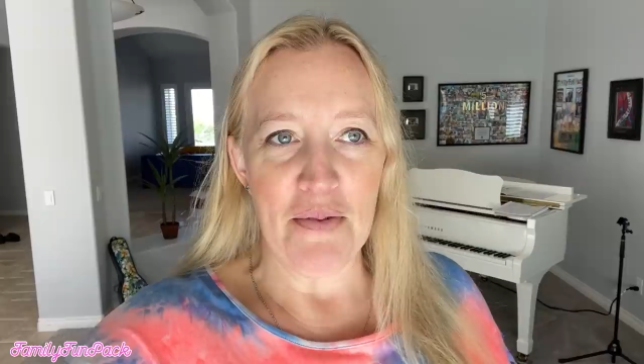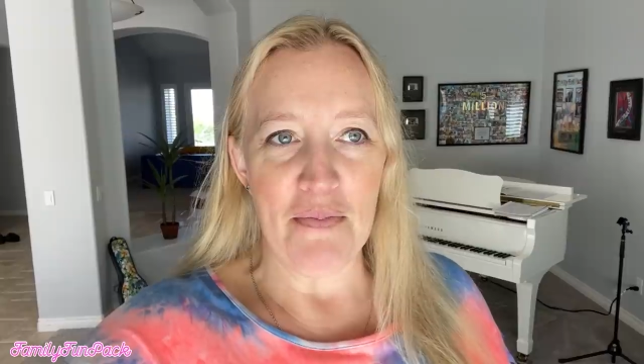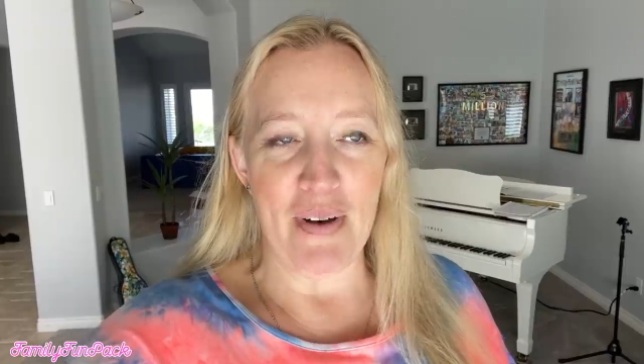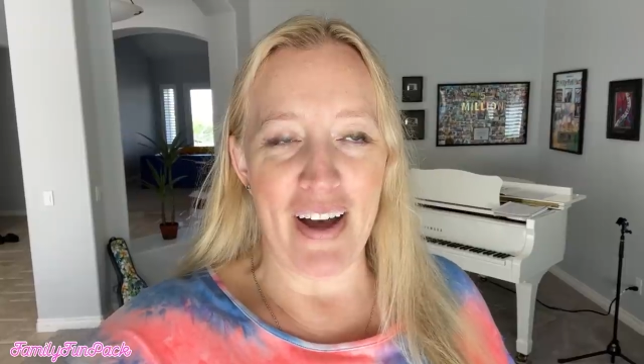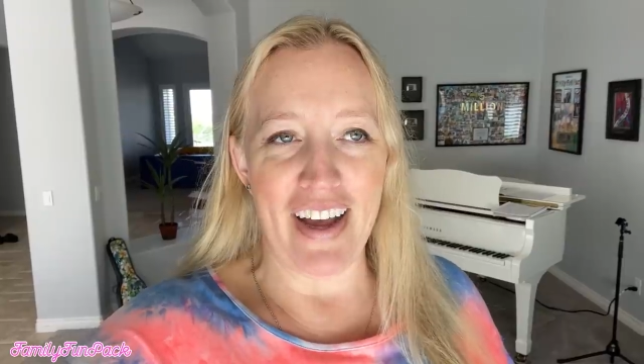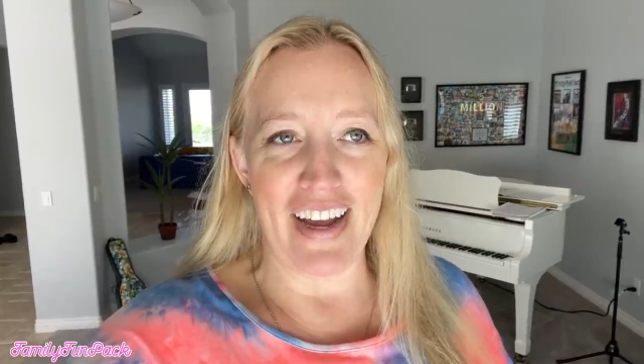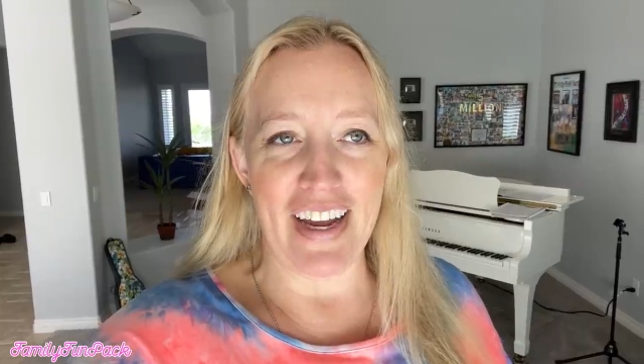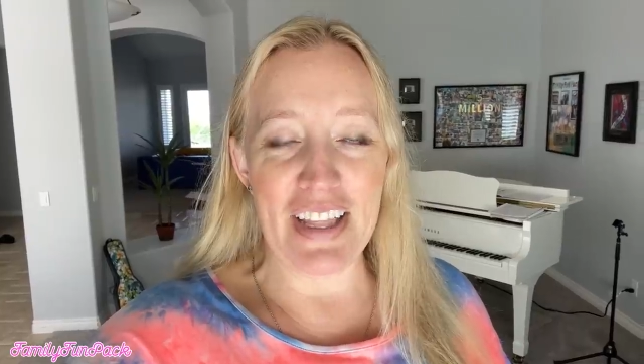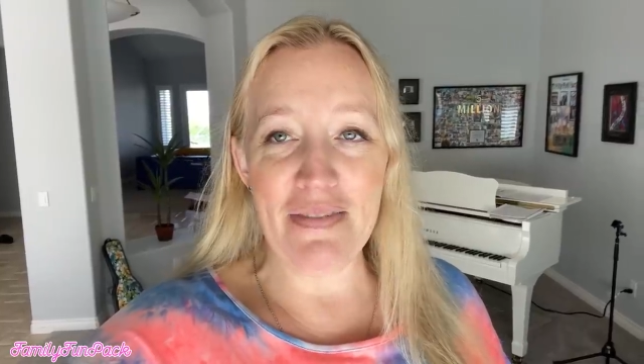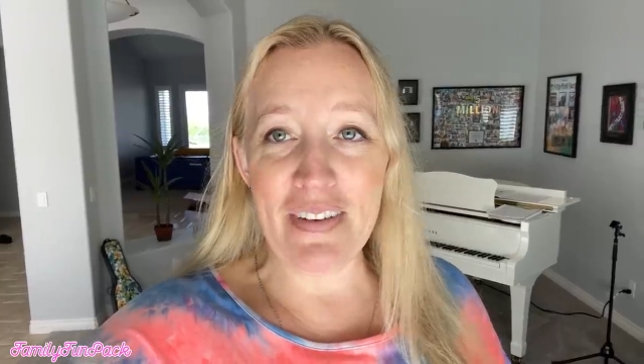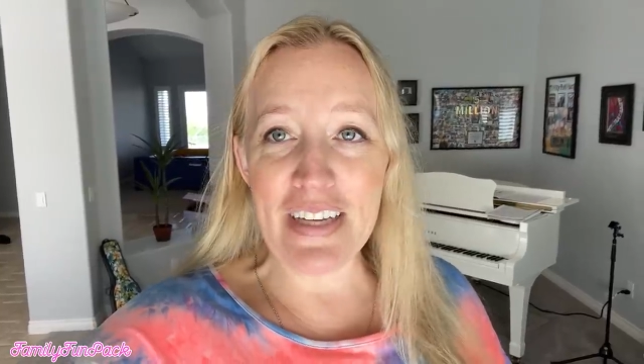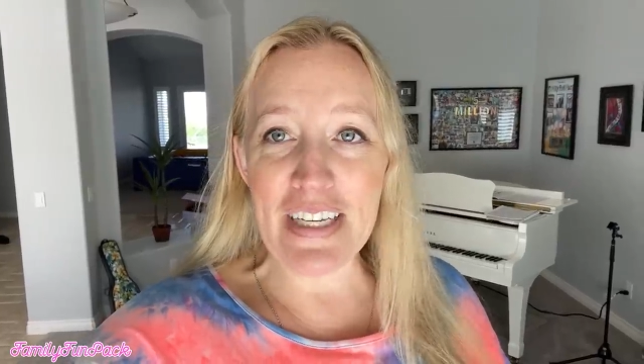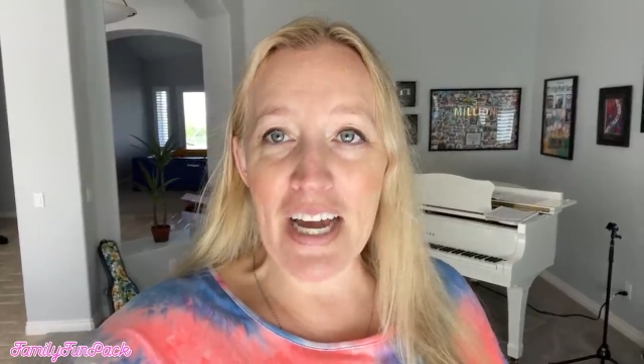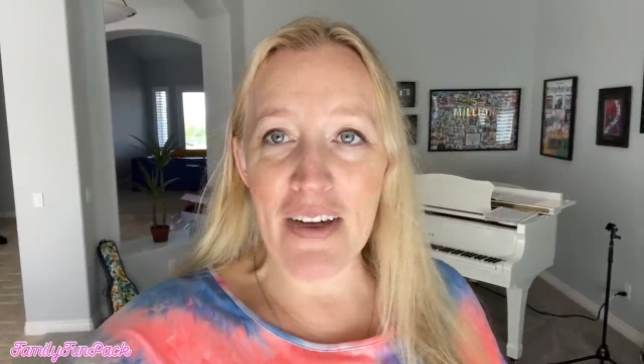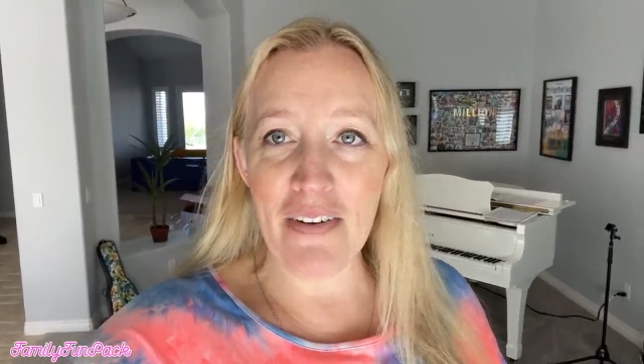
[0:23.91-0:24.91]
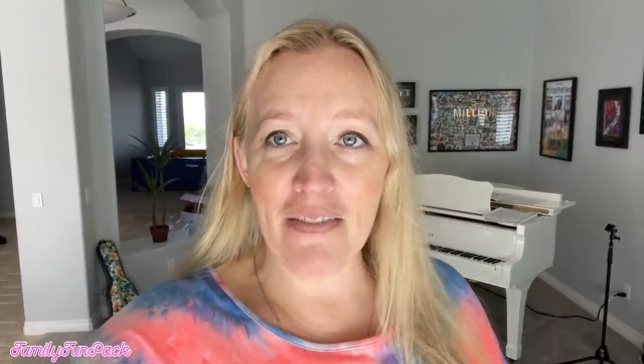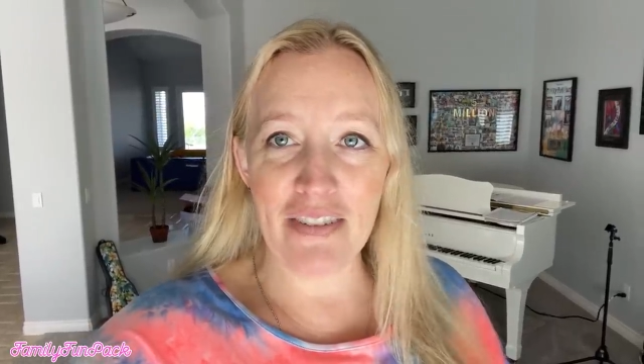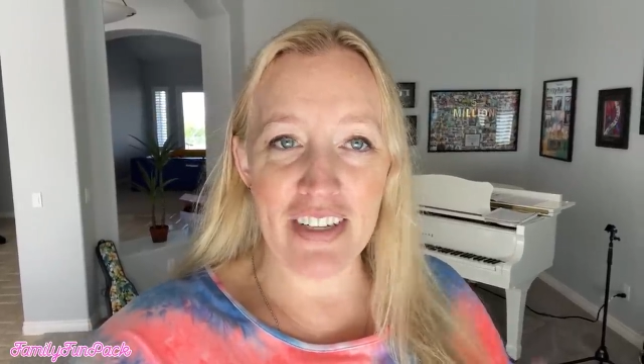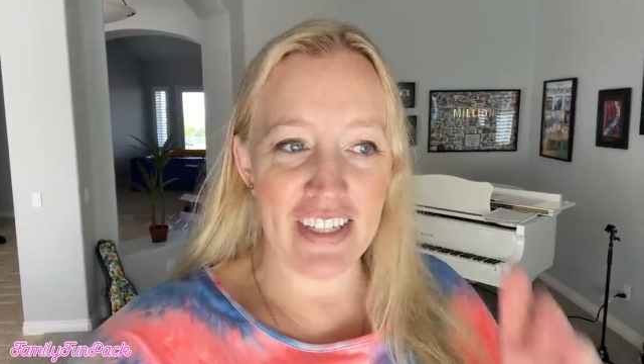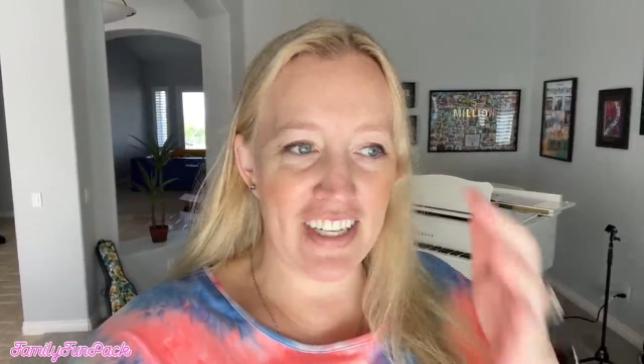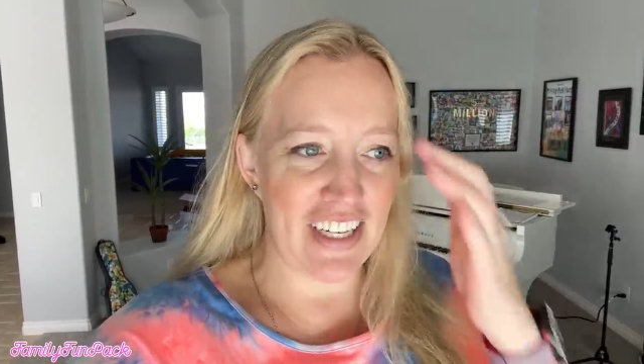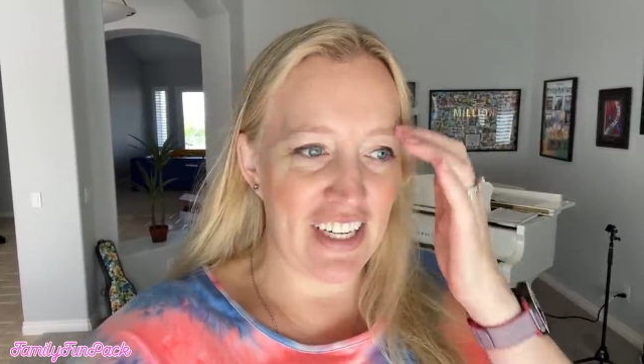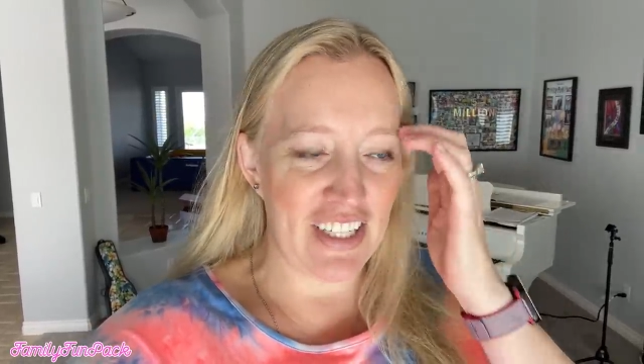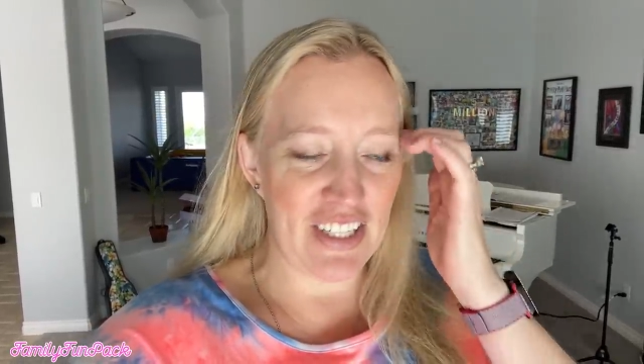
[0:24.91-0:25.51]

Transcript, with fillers: But in the meantime, I'm just gonna